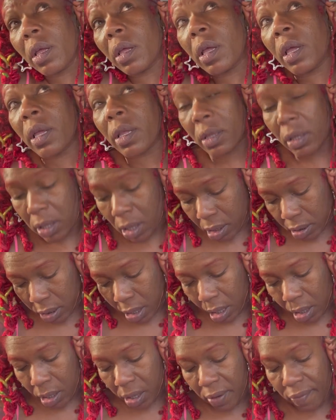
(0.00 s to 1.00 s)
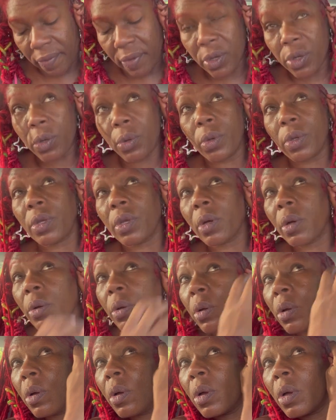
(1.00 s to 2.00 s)
And think they leaving you and your,
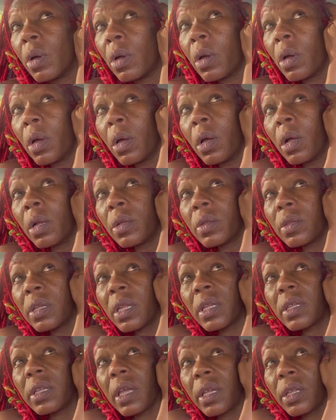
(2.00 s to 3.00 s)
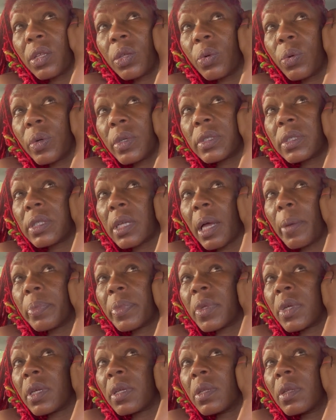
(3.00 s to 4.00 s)
think they doing
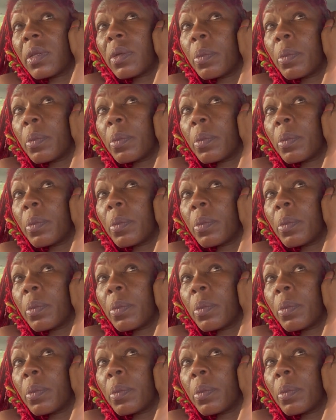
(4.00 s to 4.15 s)
something